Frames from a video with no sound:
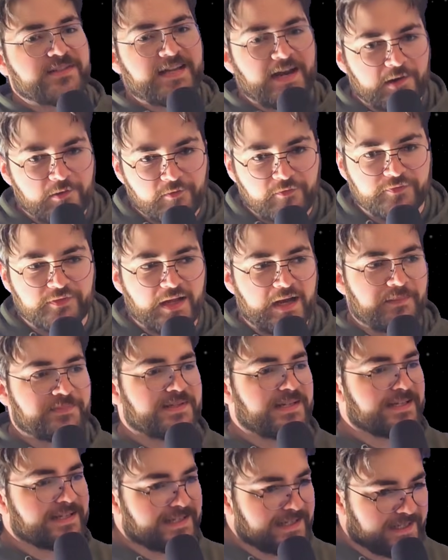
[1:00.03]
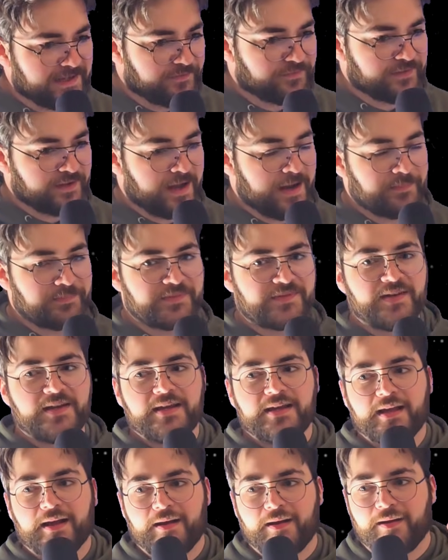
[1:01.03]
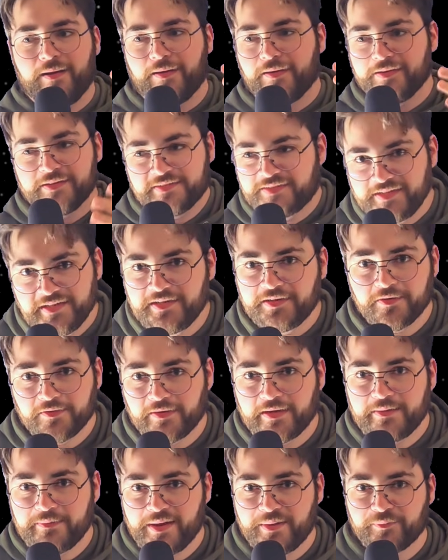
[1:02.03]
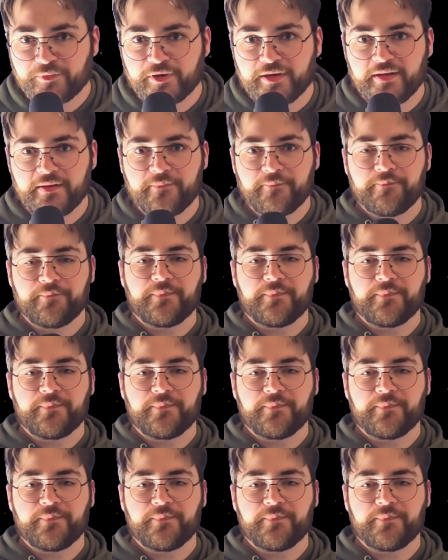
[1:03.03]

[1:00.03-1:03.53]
teraflops and gigaflops on his DDR8 memory.